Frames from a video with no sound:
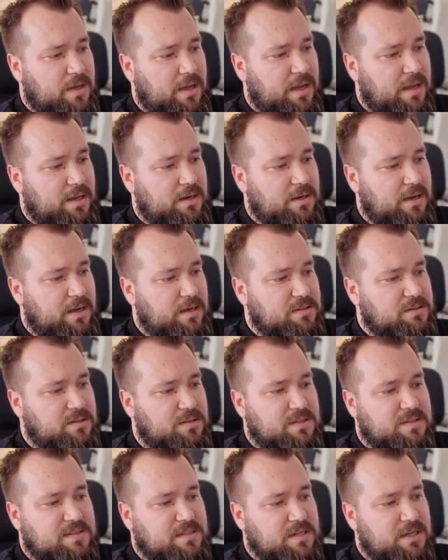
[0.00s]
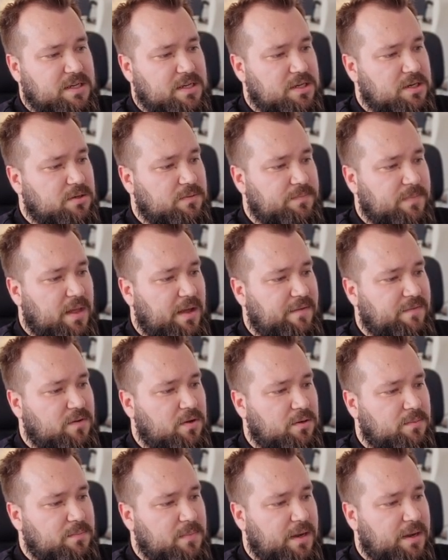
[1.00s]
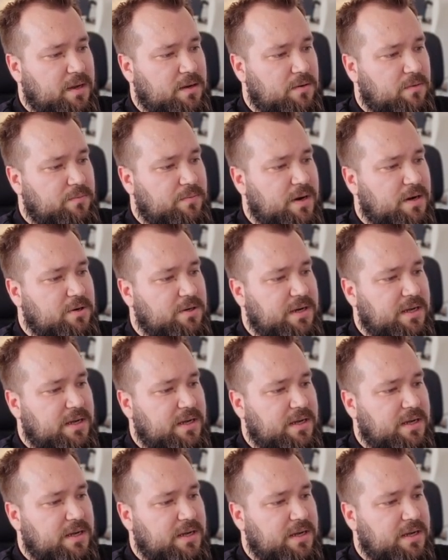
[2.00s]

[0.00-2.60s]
And as you can see here, I've got my record